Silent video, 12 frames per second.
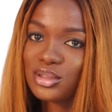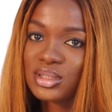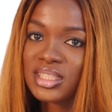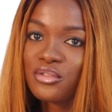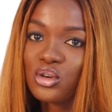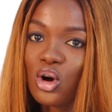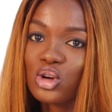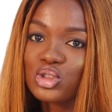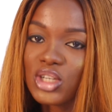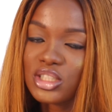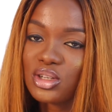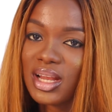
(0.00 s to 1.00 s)
So
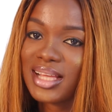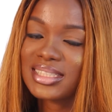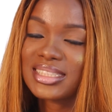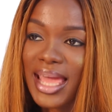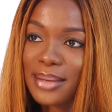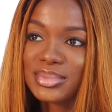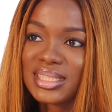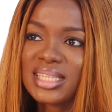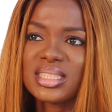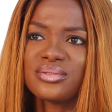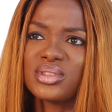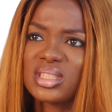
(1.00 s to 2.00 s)
$700 times,
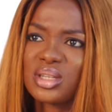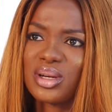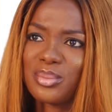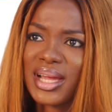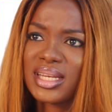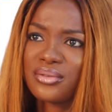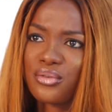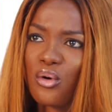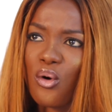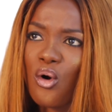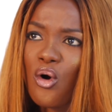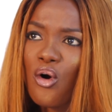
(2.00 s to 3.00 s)
let's even say you're buying it
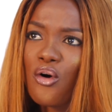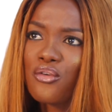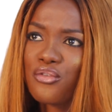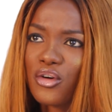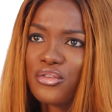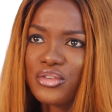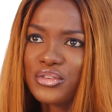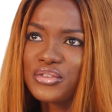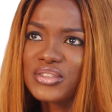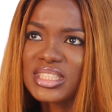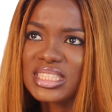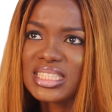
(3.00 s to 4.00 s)
for
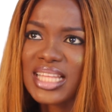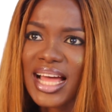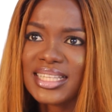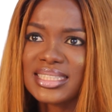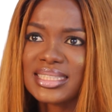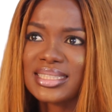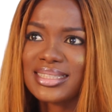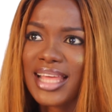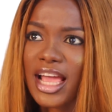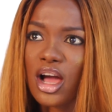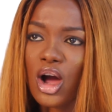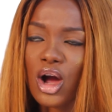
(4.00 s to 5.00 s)
$450. That's like